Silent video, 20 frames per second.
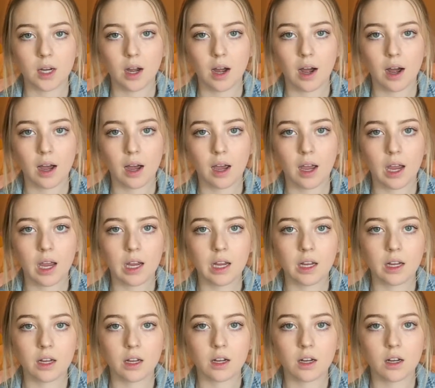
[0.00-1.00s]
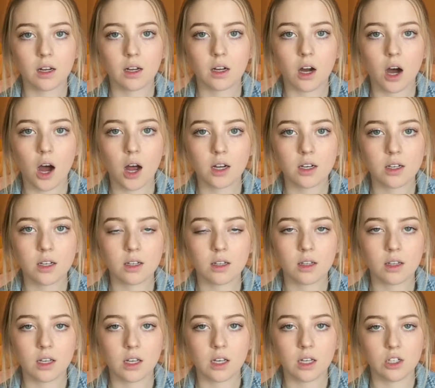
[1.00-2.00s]
I got
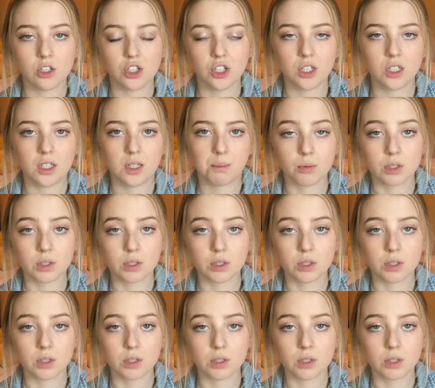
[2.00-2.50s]
the EGD